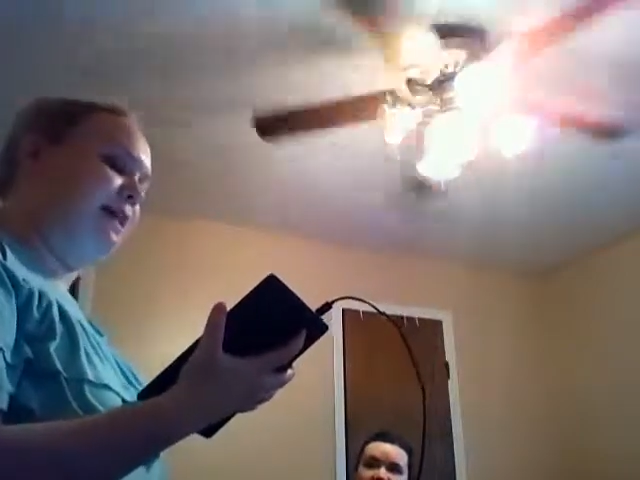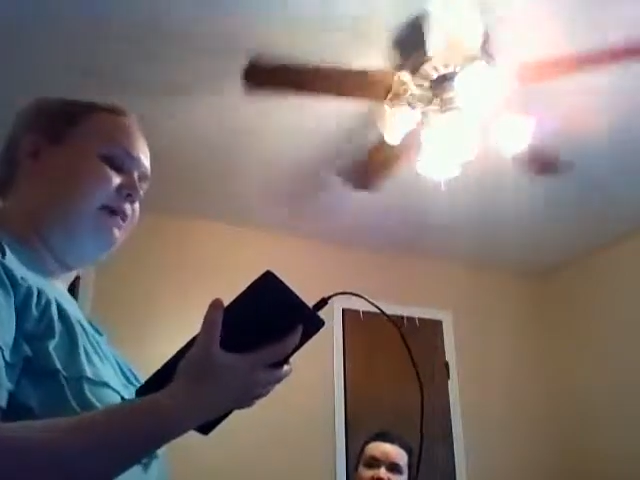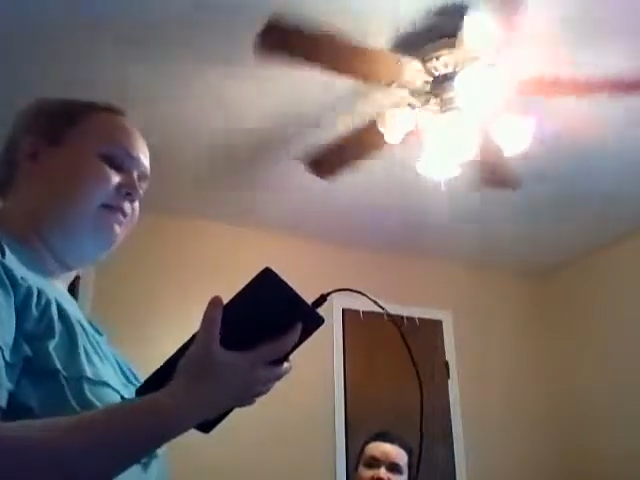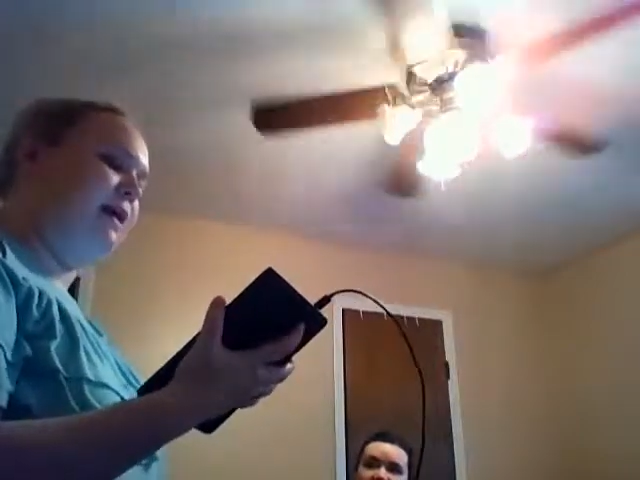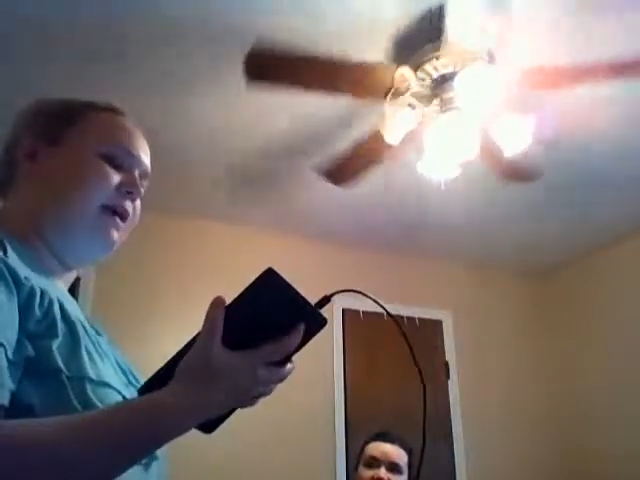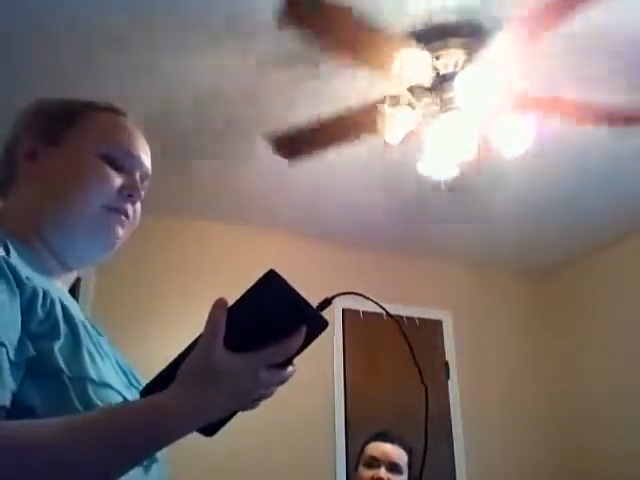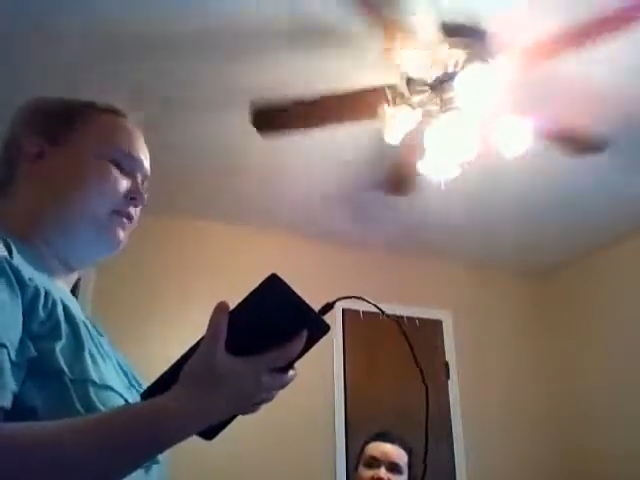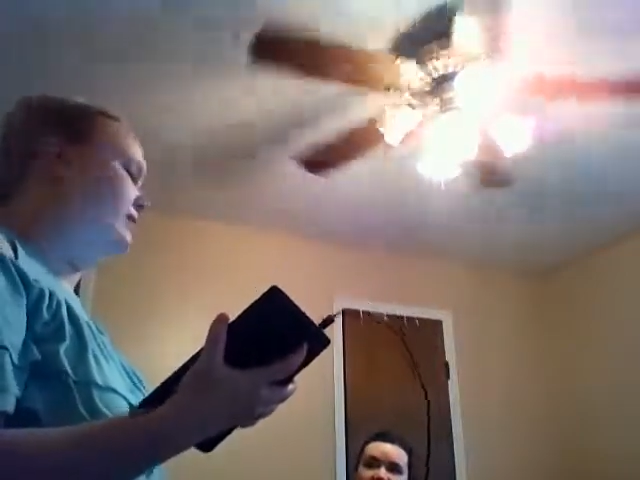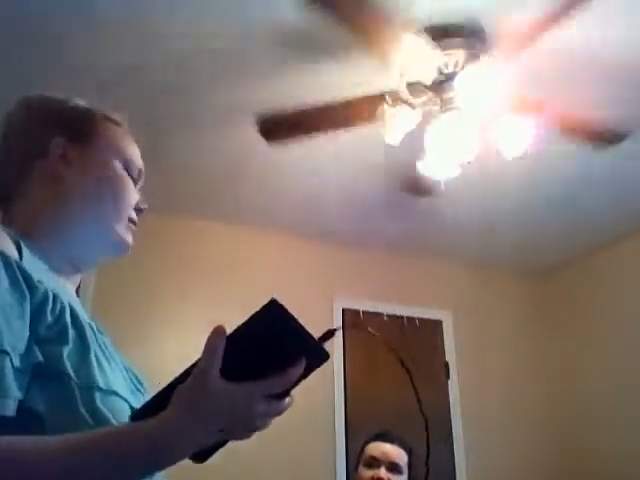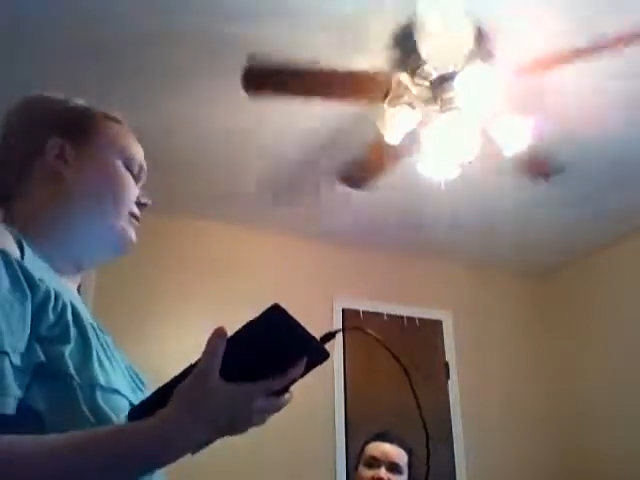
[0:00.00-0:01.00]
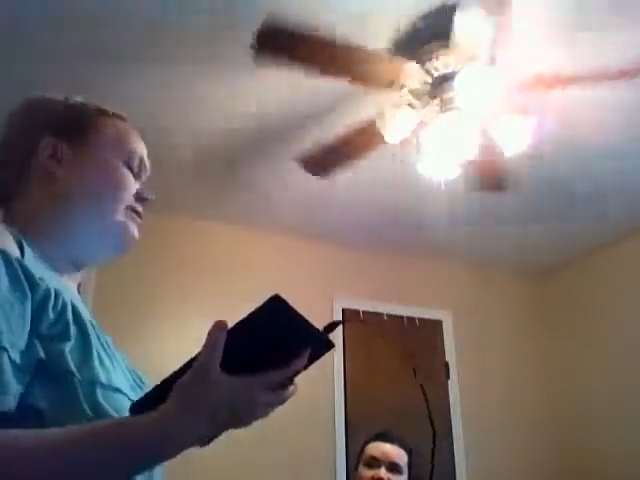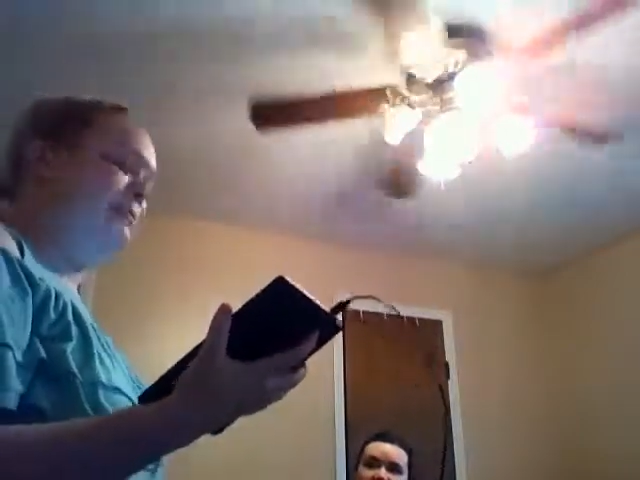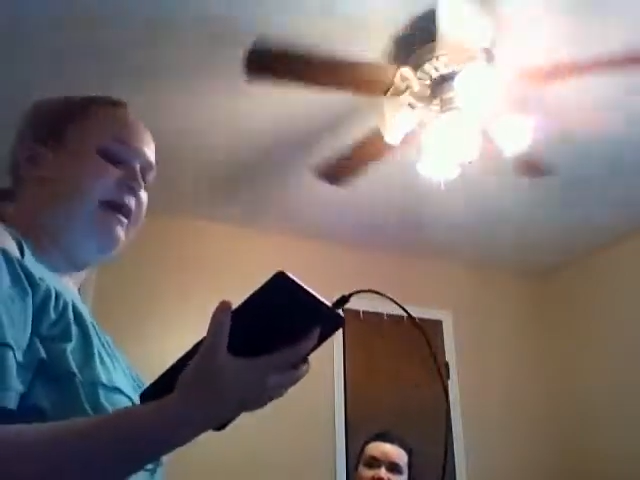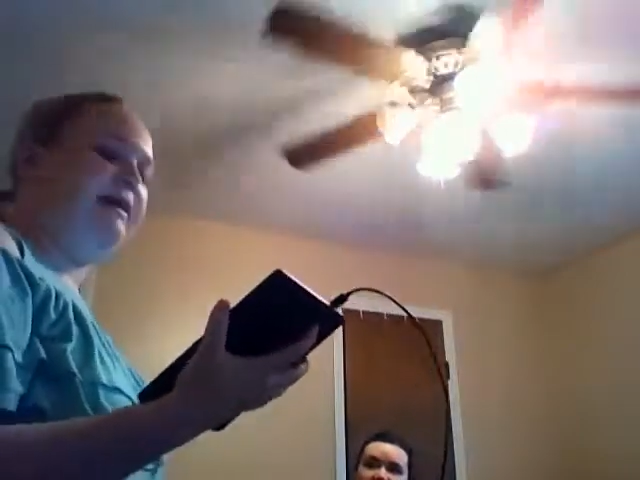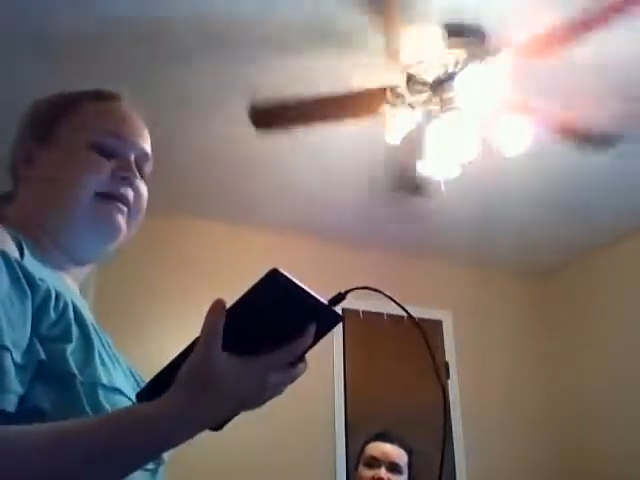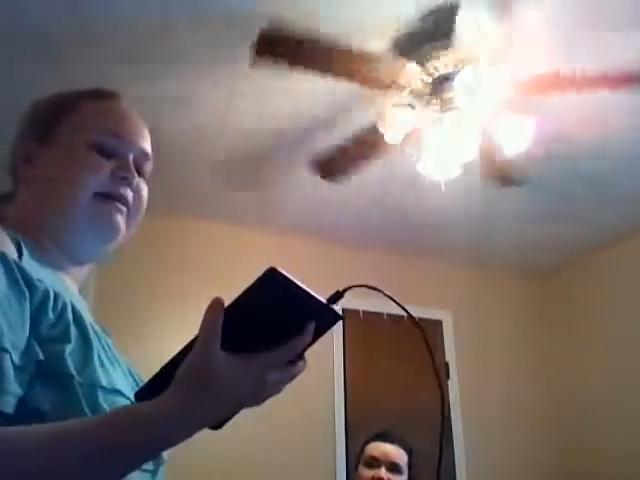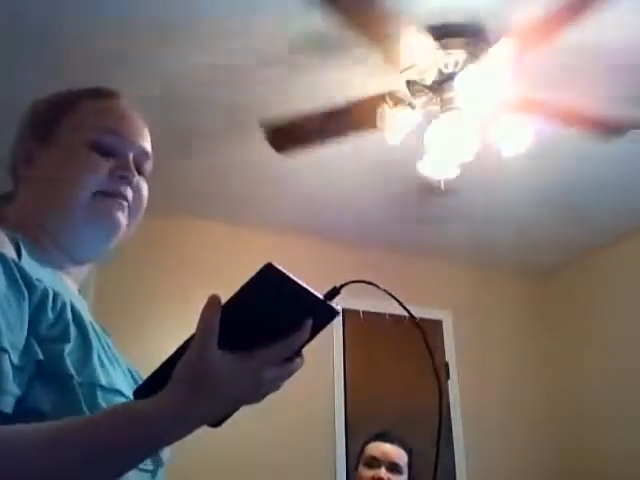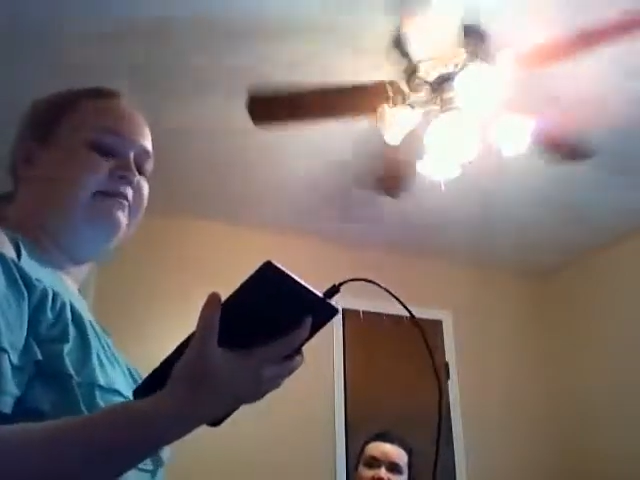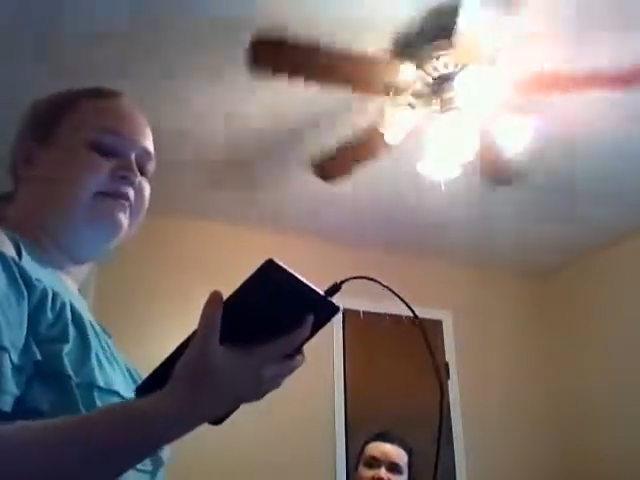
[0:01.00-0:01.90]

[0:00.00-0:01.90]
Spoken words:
up, I will end this race."